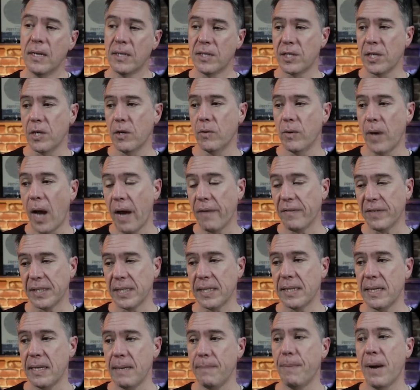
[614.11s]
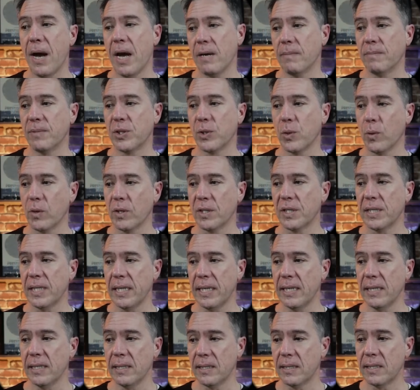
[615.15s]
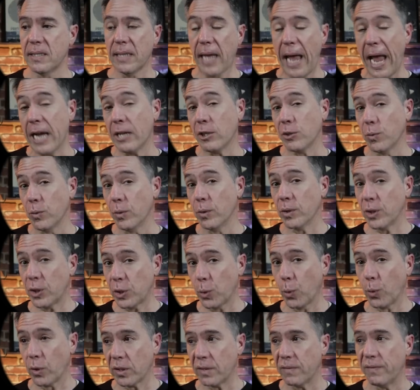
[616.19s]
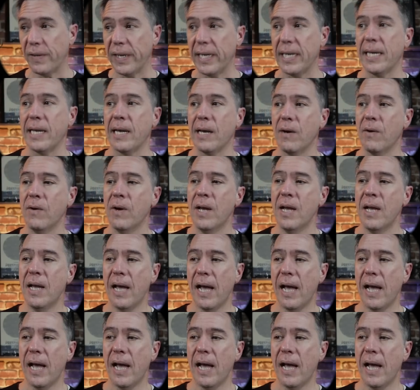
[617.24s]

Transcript: So obviously the bottom source is actual source video,